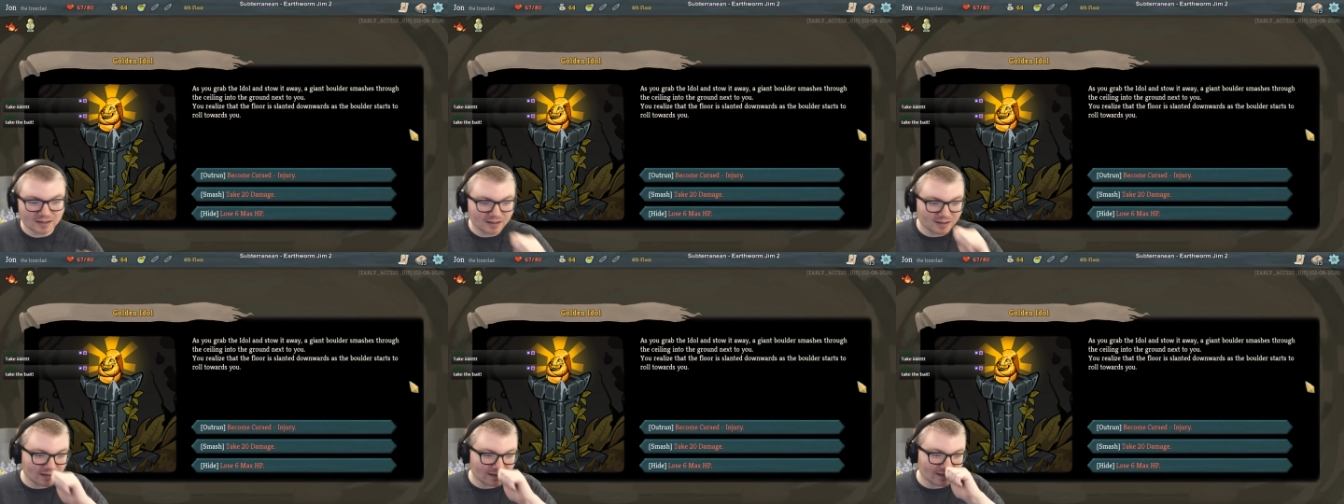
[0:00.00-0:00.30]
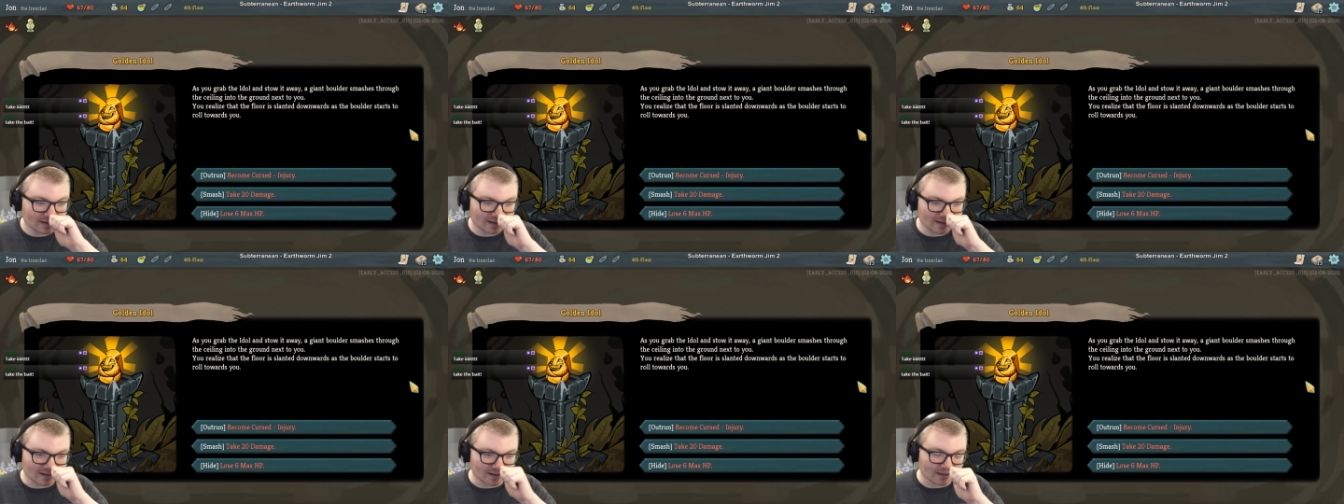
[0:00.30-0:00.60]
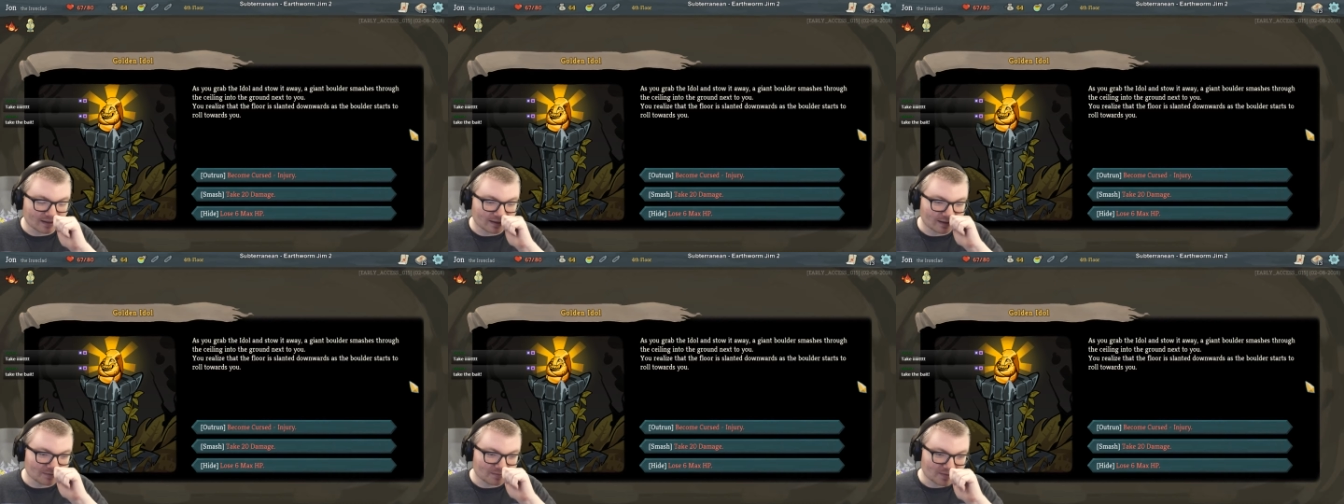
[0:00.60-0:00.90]

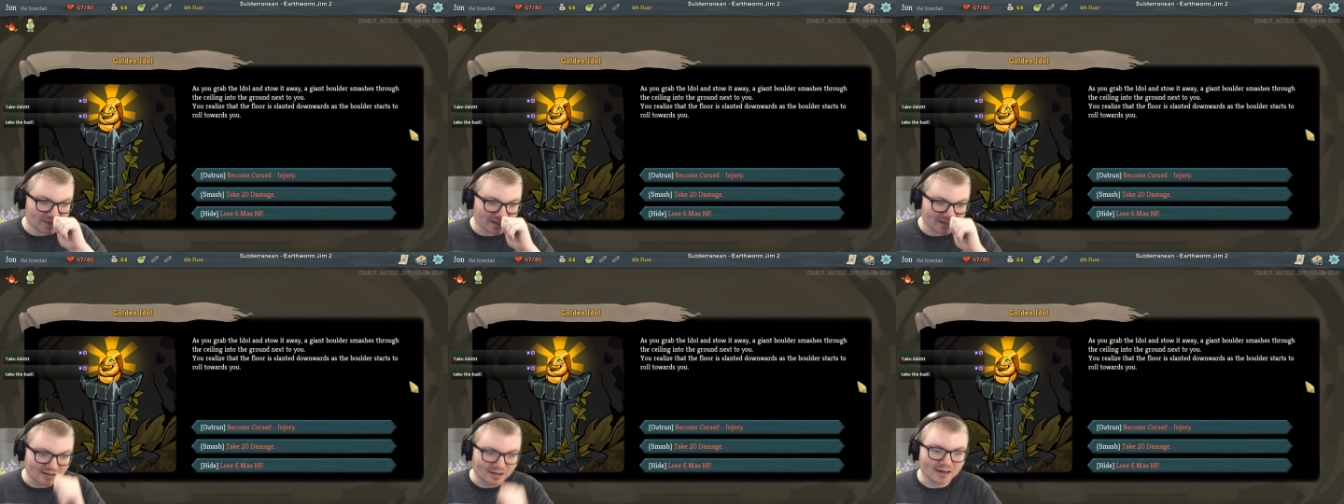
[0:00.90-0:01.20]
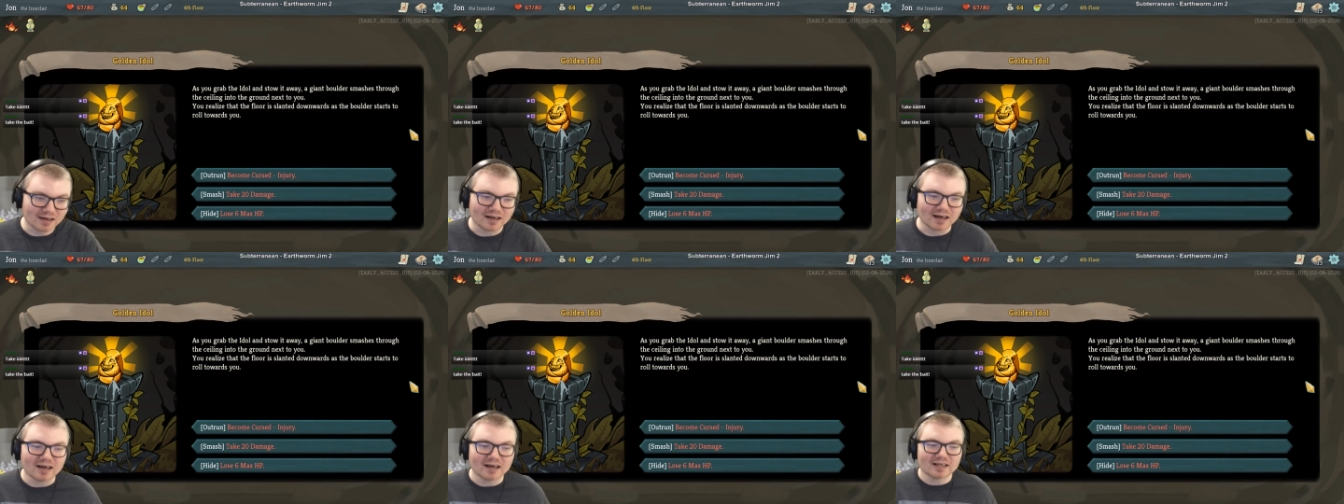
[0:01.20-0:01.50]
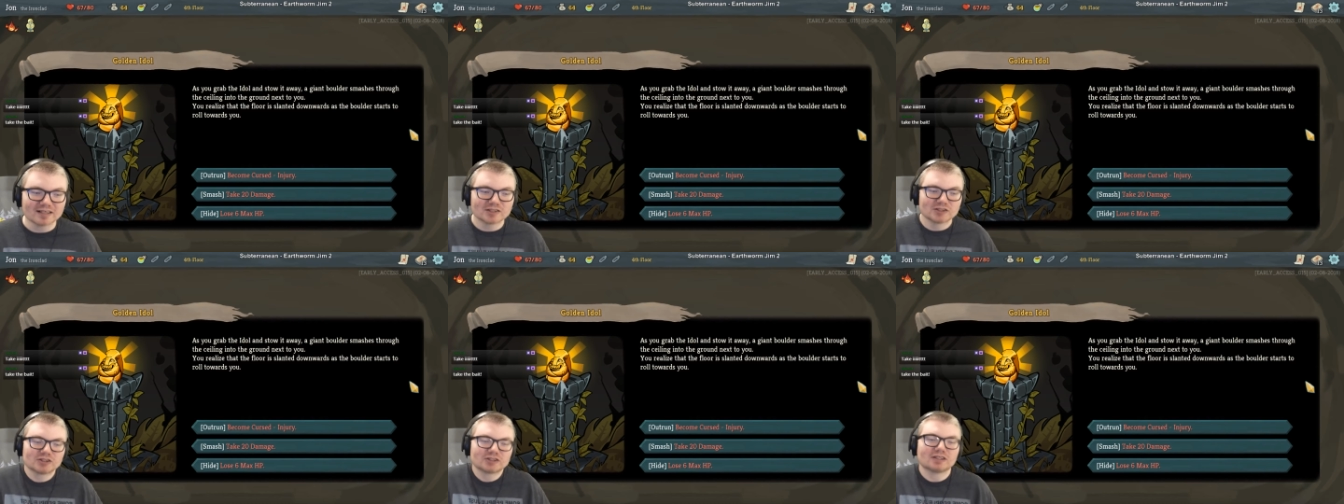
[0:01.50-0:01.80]
Oh my
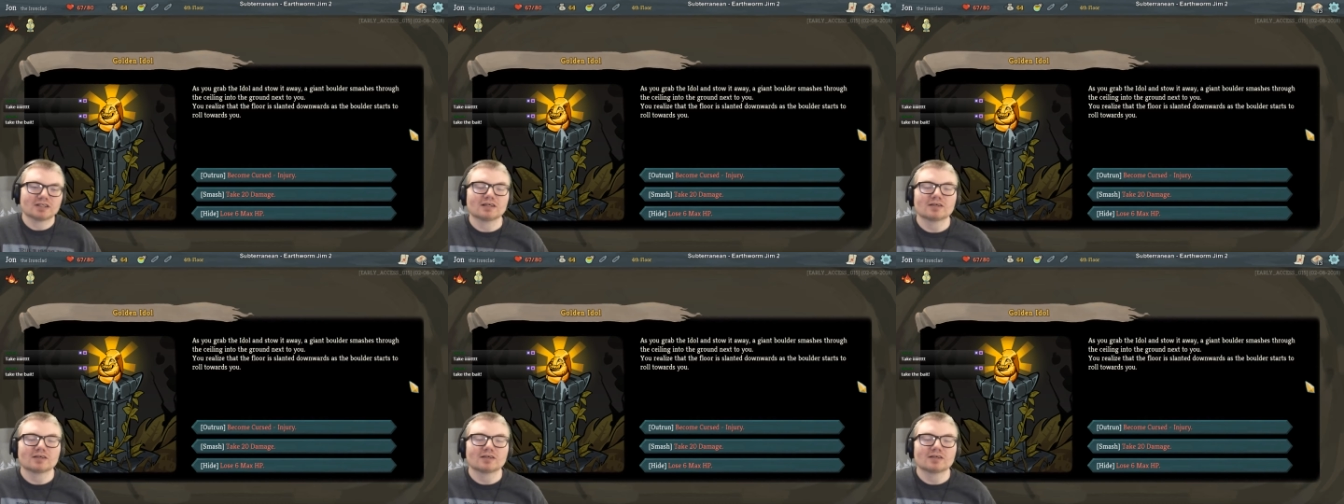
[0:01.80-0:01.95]
gosh.